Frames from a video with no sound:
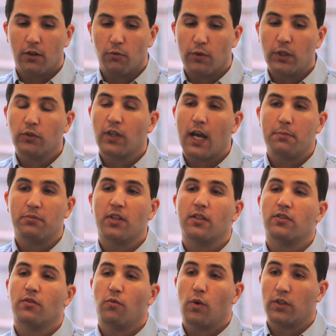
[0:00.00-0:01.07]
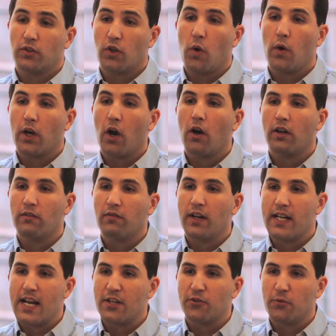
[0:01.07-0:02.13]
a real-time sense of what's going on in
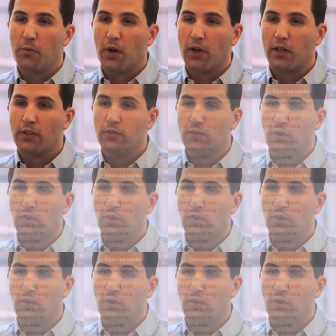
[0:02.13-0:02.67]
financial markets.